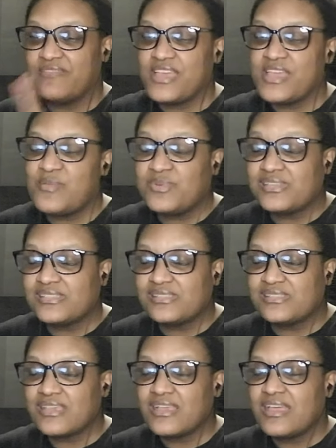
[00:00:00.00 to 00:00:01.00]
It was
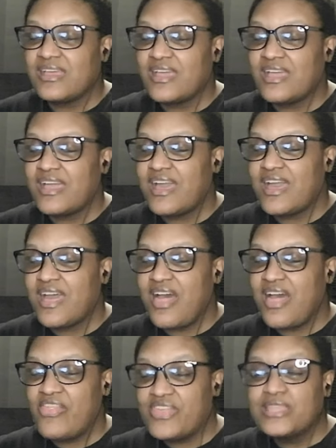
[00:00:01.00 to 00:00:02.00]

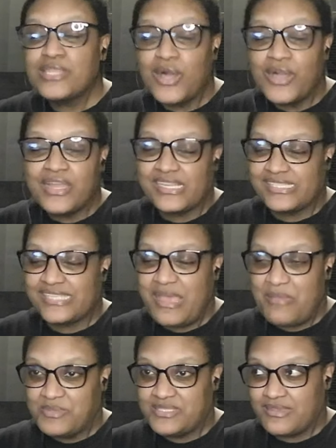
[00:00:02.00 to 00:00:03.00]
the longest
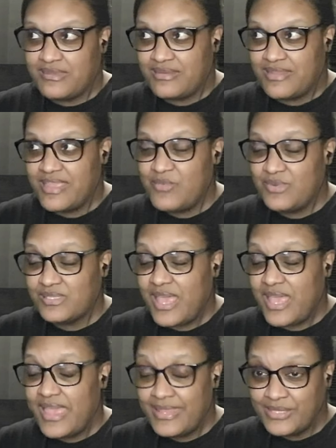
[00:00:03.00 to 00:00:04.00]
episode. It was
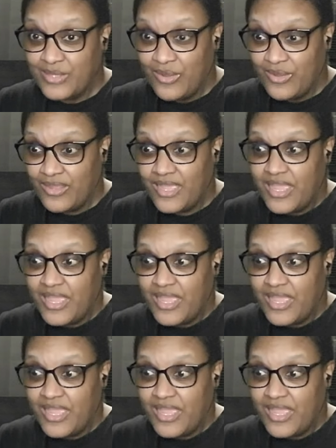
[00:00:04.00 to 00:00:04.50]
hella long.